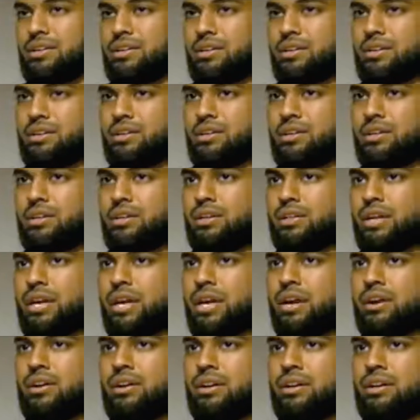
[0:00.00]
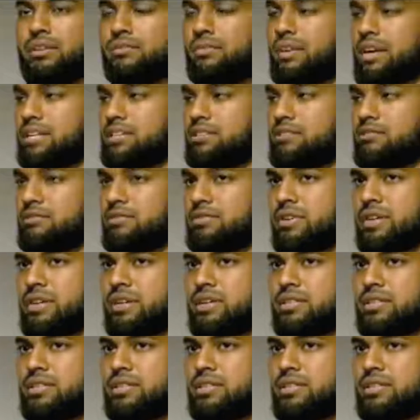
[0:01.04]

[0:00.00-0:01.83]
And you lay out an effective